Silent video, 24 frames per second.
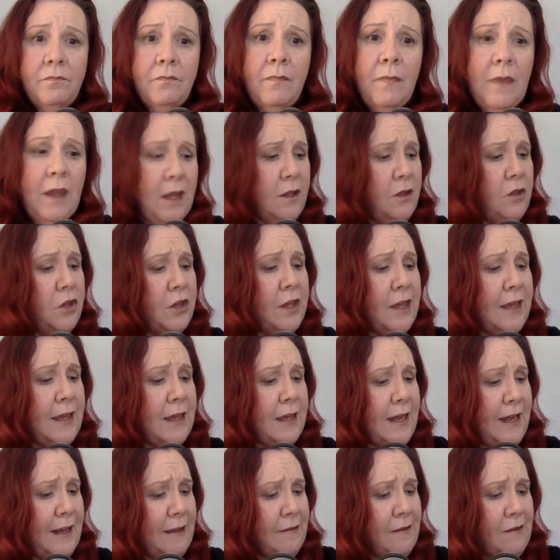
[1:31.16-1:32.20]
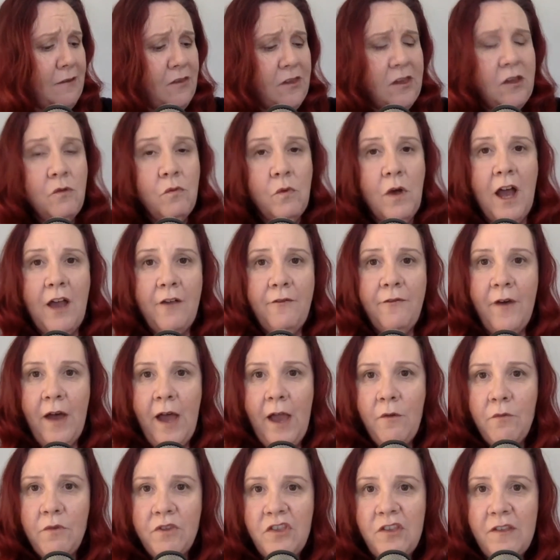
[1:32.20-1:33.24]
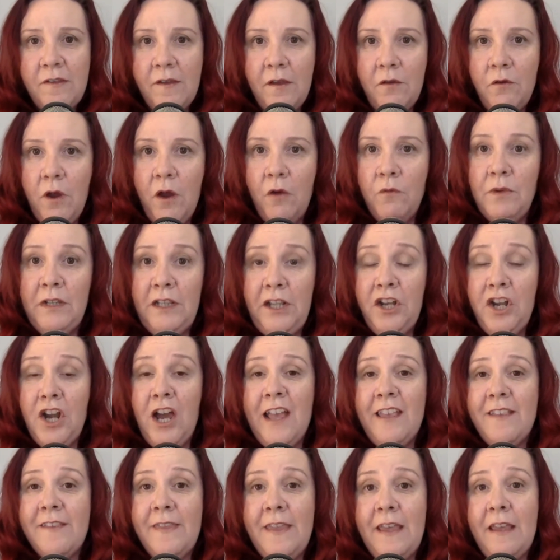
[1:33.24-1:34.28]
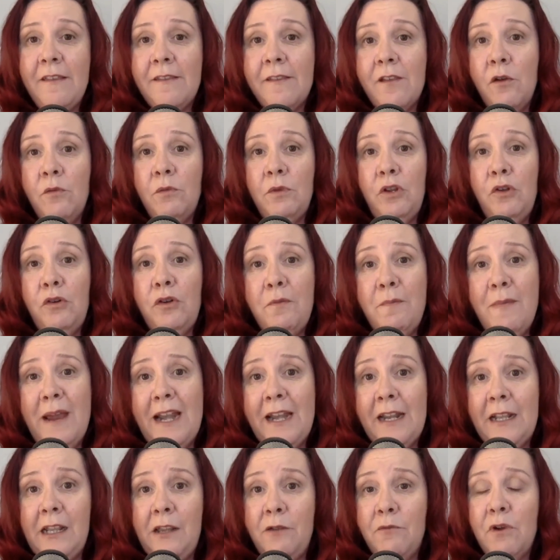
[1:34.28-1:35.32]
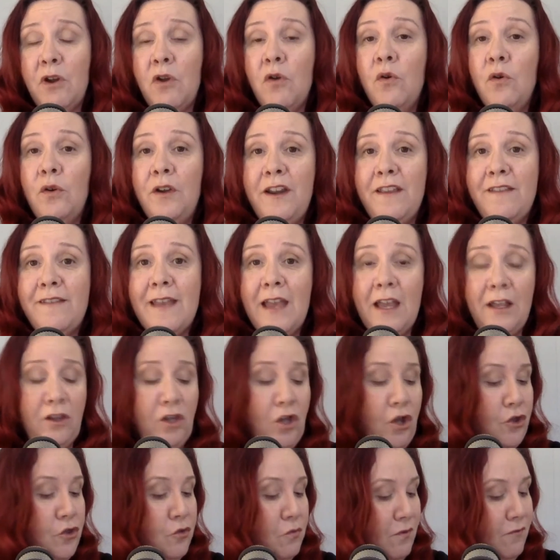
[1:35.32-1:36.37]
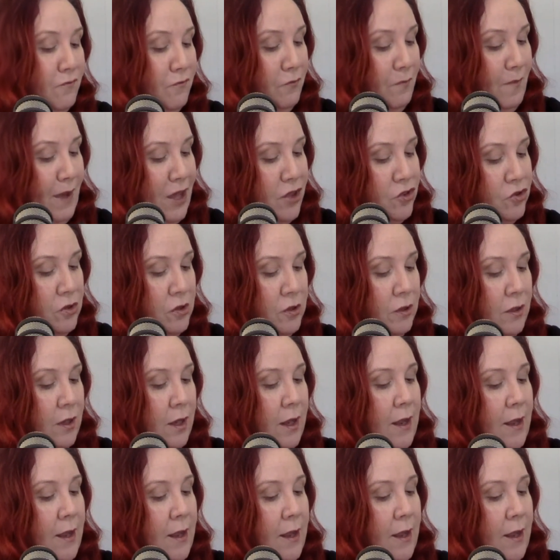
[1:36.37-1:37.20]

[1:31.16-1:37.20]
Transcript: you can connect it to your Wi-Fi, which is a really nice thing, so it will automatically record and download your information.